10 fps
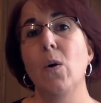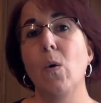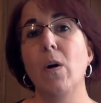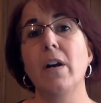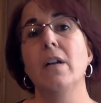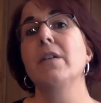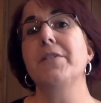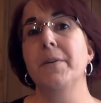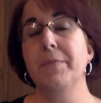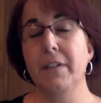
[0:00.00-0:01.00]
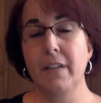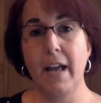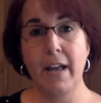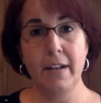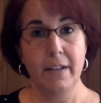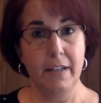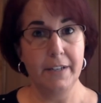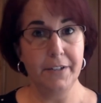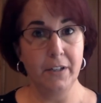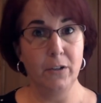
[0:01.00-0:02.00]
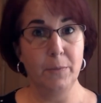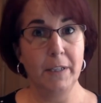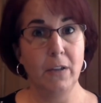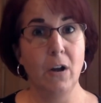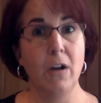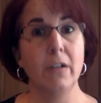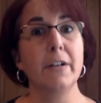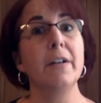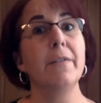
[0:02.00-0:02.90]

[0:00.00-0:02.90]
or something that is a little bit longer